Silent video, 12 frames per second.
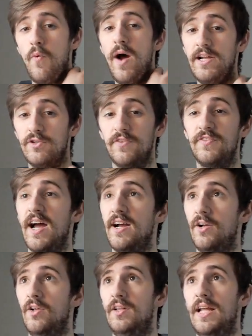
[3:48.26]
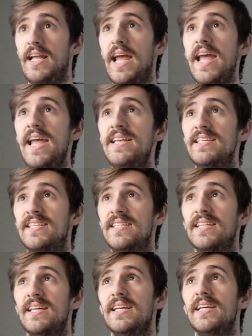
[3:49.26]
wide drift angle. Like,
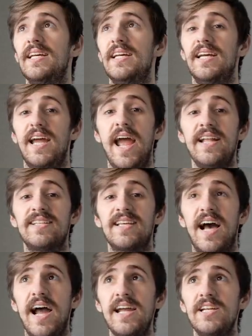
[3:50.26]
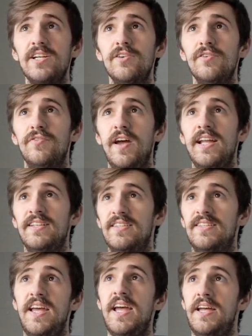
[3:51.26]
it's kind of
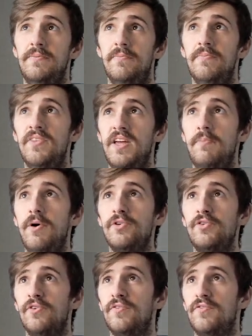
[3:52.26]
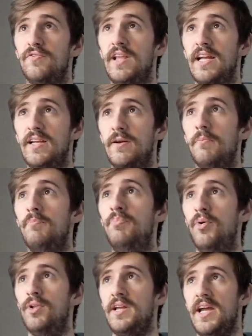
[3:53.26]
insane the amount of like
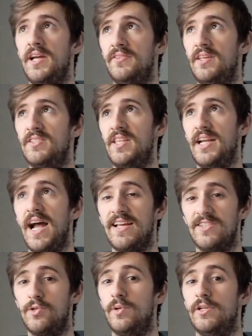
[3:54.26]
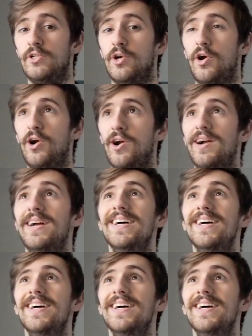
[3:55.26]
bullying this thing has to endure.